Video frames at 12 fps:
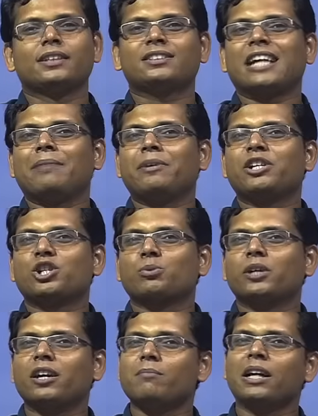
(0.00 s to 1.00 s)
can be
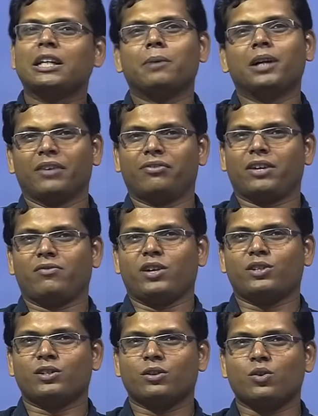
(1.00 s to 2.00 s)
distributed in multiple different
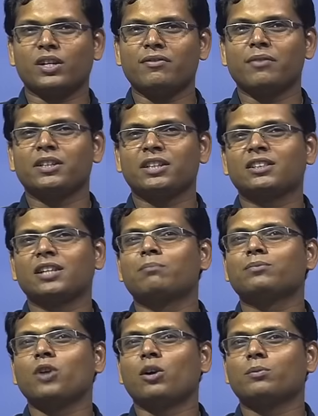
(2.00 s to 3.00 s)
ways. Okay, we will see
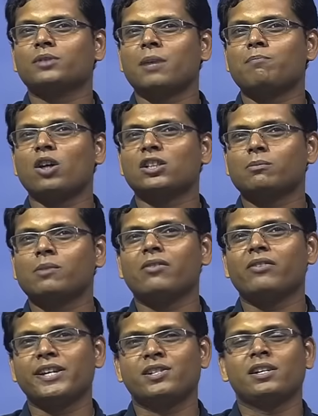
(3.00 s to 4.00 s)
some possible
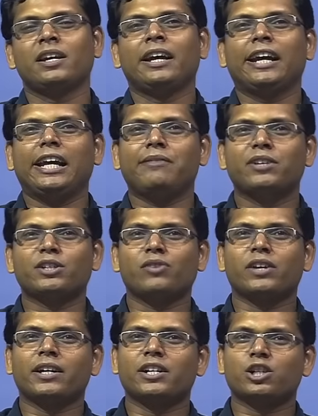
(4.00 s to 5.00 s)
ways in which we
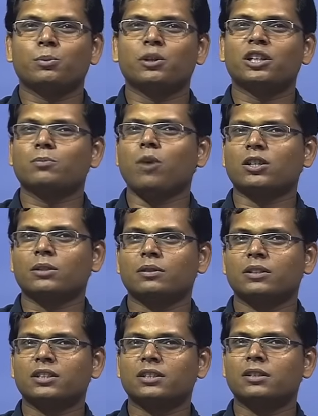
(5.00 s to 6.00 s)
can distribute
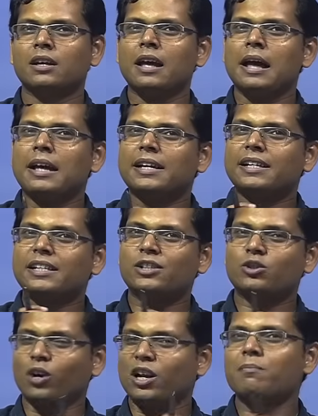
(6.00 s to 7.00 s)
this
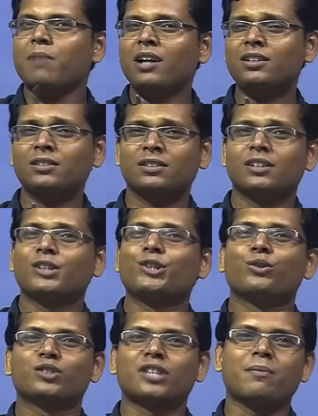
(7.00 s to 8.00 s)
stolen mass
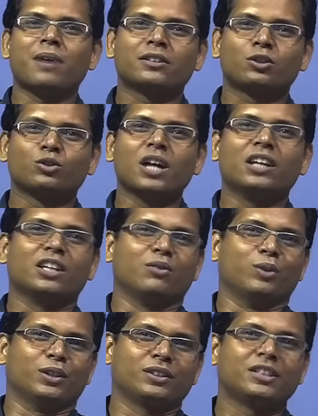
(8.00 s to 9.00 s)
to the other
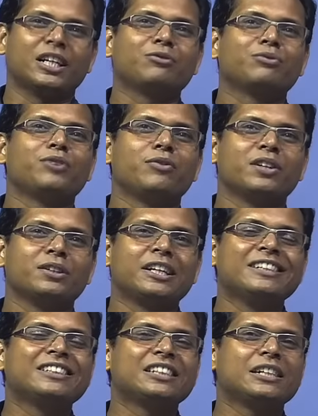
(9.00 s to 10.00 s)
words that we
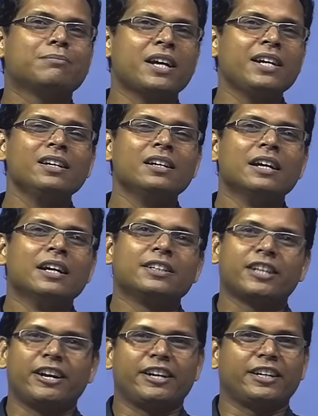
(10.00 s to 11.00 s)
didn't see in my
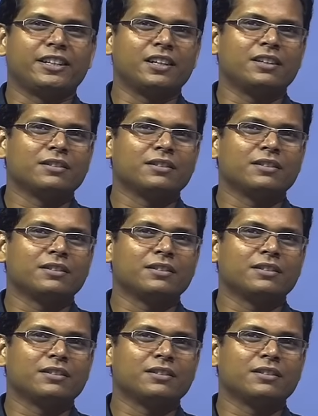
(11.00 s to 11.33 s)
training data.